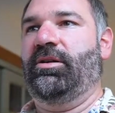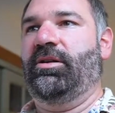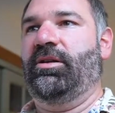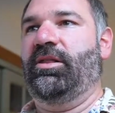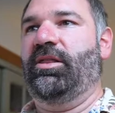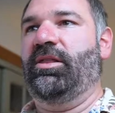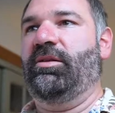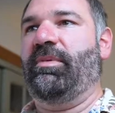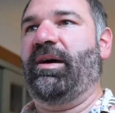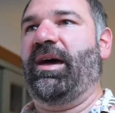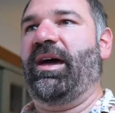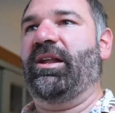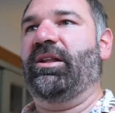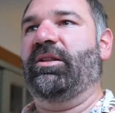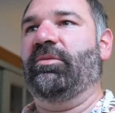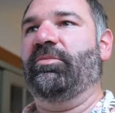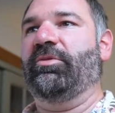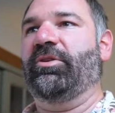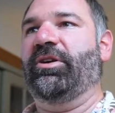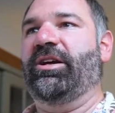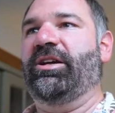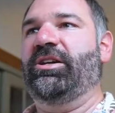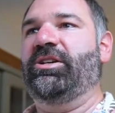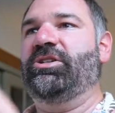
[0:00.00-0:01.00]
The Battle
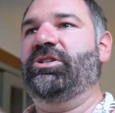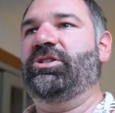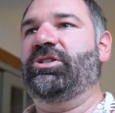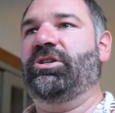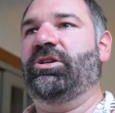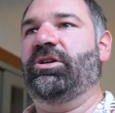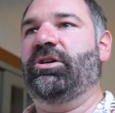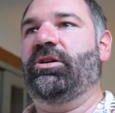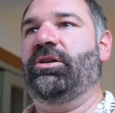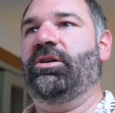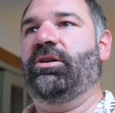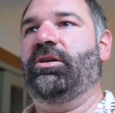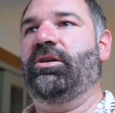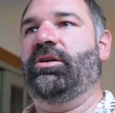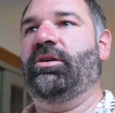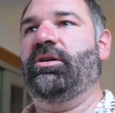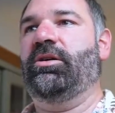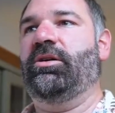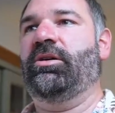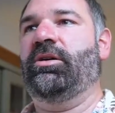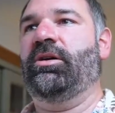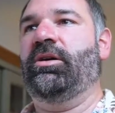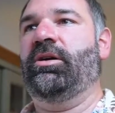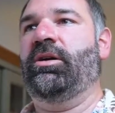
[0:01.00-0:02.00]
Bridge.
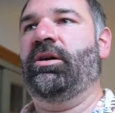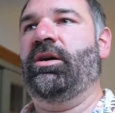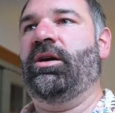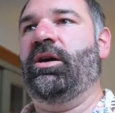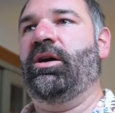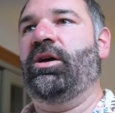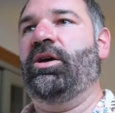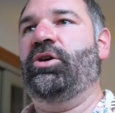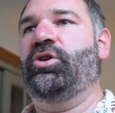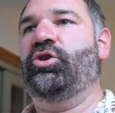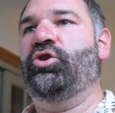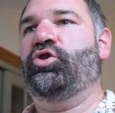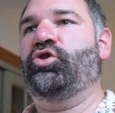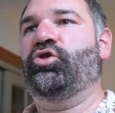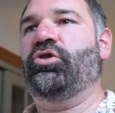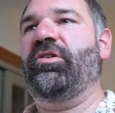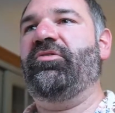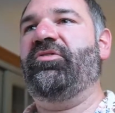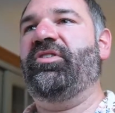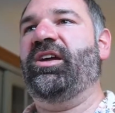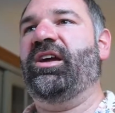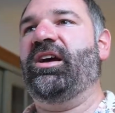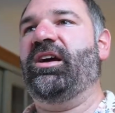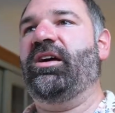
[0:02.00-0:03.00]

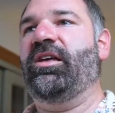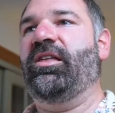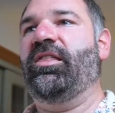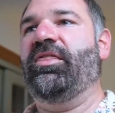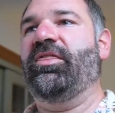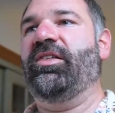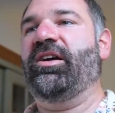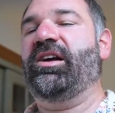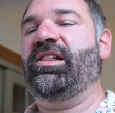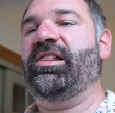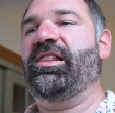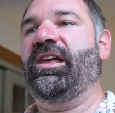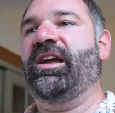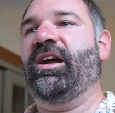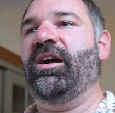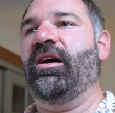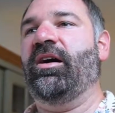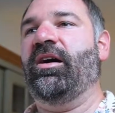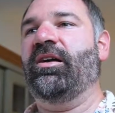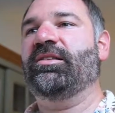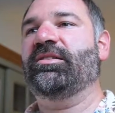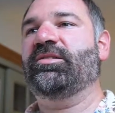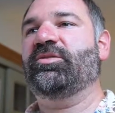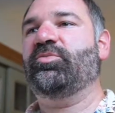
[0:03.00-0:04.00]
Trivia. The
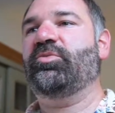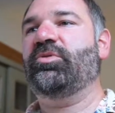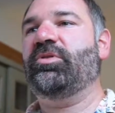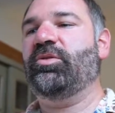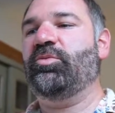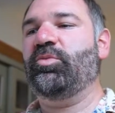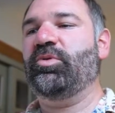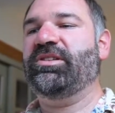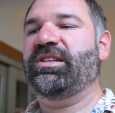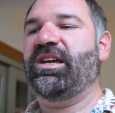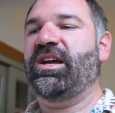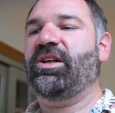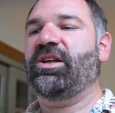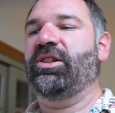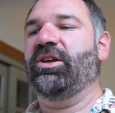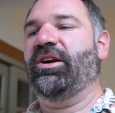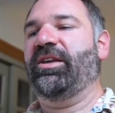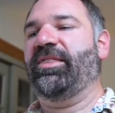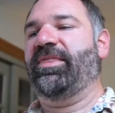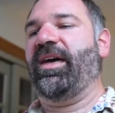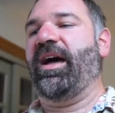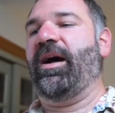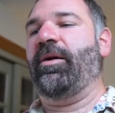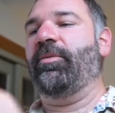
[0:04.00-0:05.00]
Klingons. We'll take a look
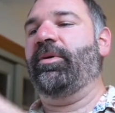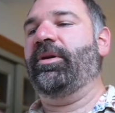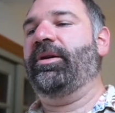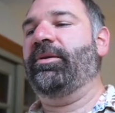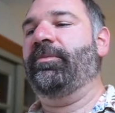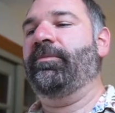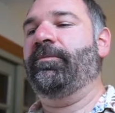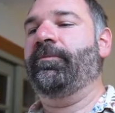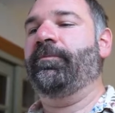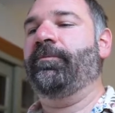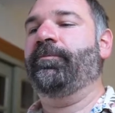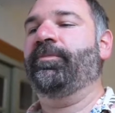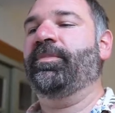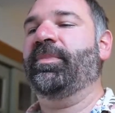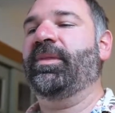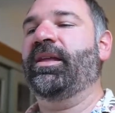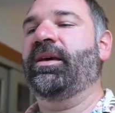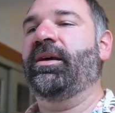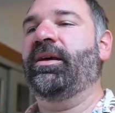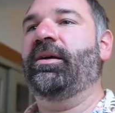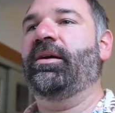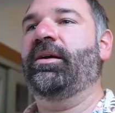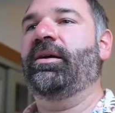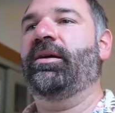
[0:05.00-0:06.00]
at that one.
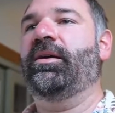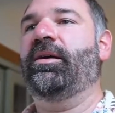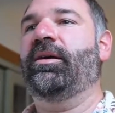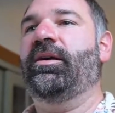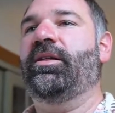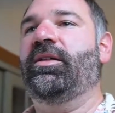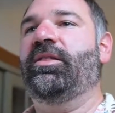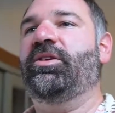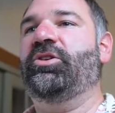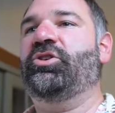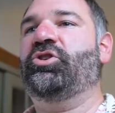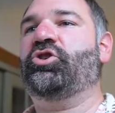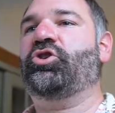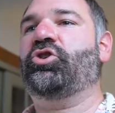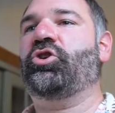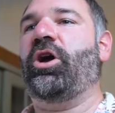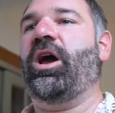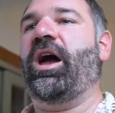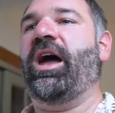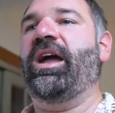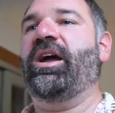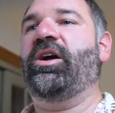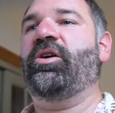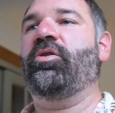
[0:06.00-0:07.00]
The
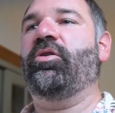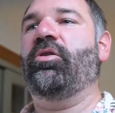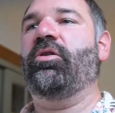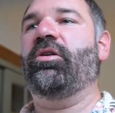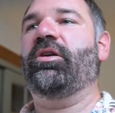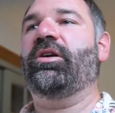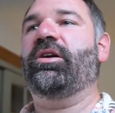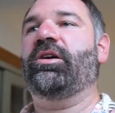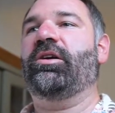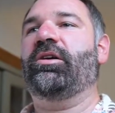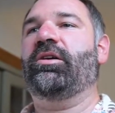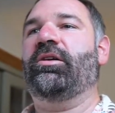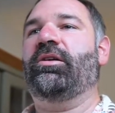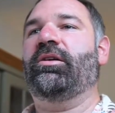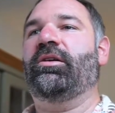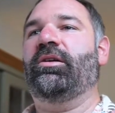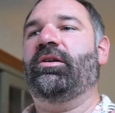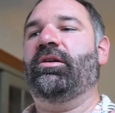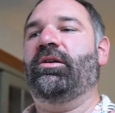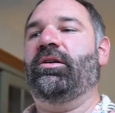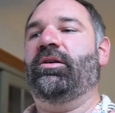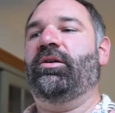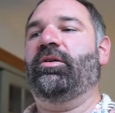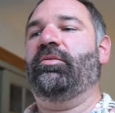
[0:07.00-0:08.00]
Tricorder.
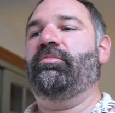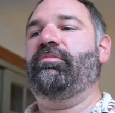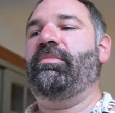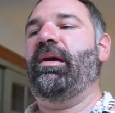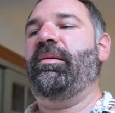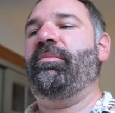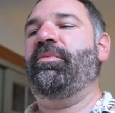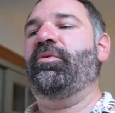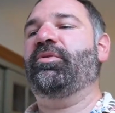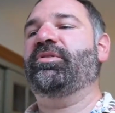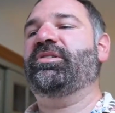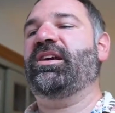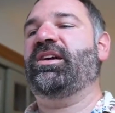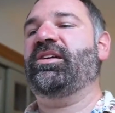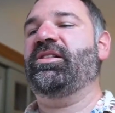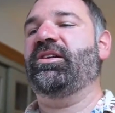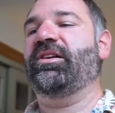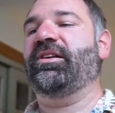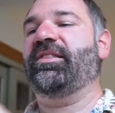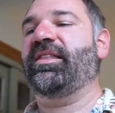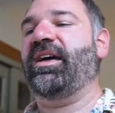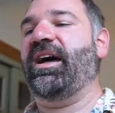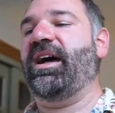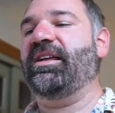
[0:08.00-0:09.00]
Maybe we'll take a look
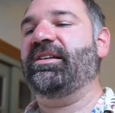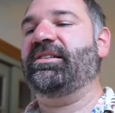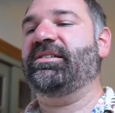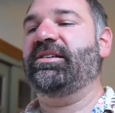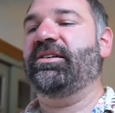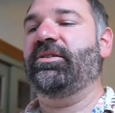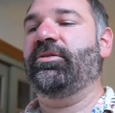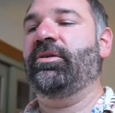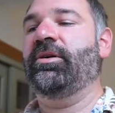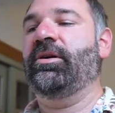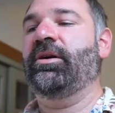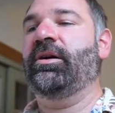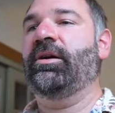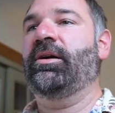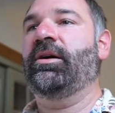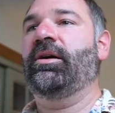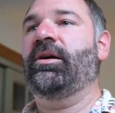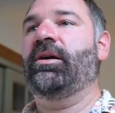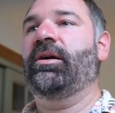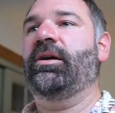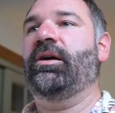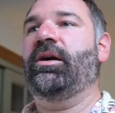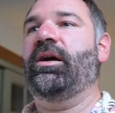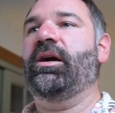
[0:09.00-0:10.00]
at that too.
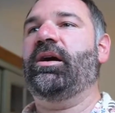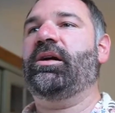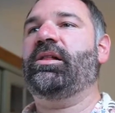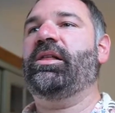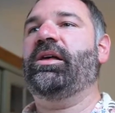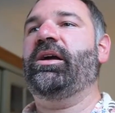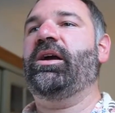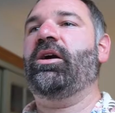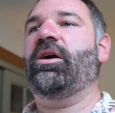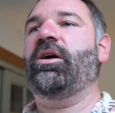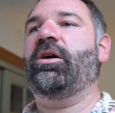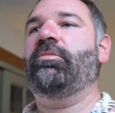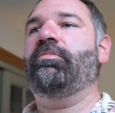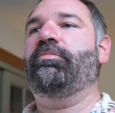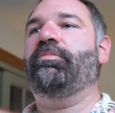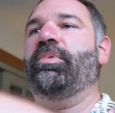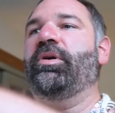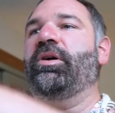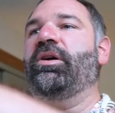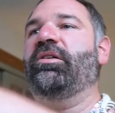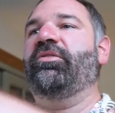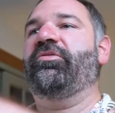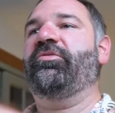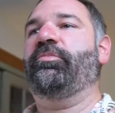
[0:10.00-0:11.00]
A Klingon
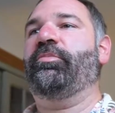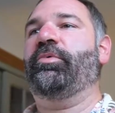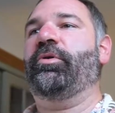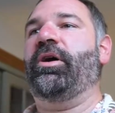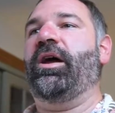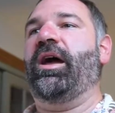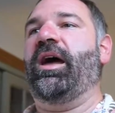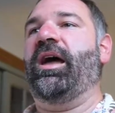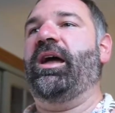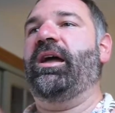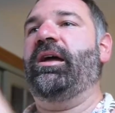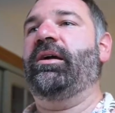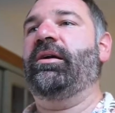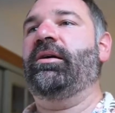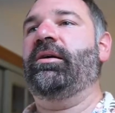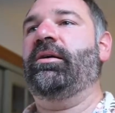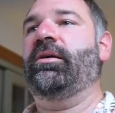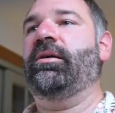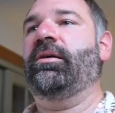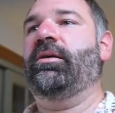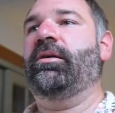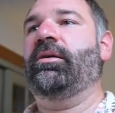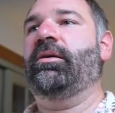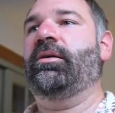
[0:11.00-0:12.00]
bird of prey.
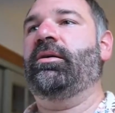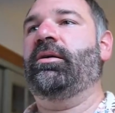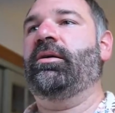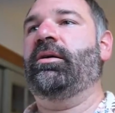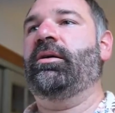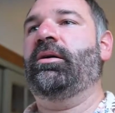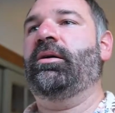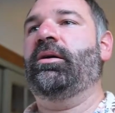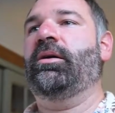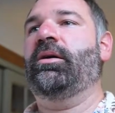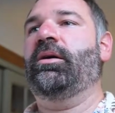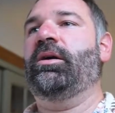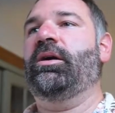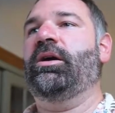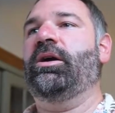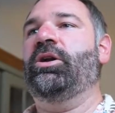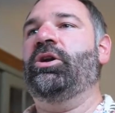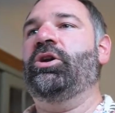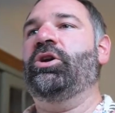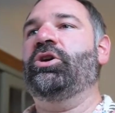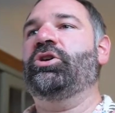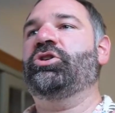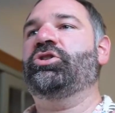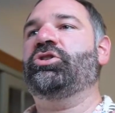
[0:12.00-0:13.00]

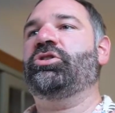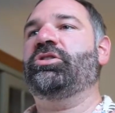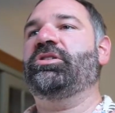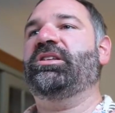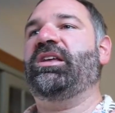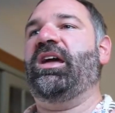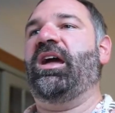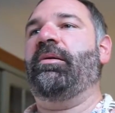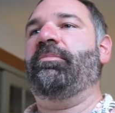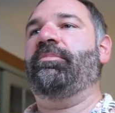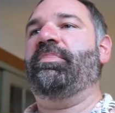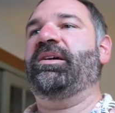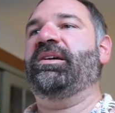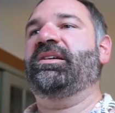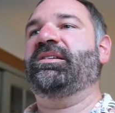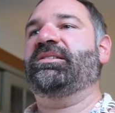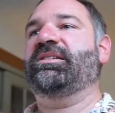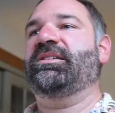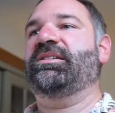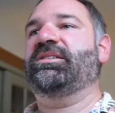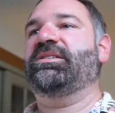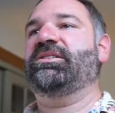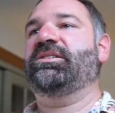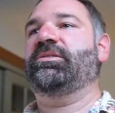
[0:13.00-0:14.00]
Inertial damping
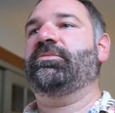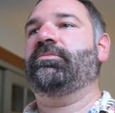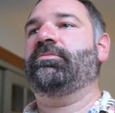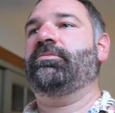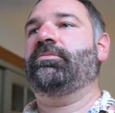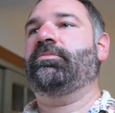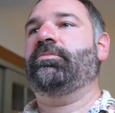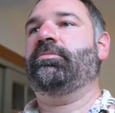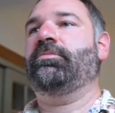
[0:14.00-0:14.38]
system.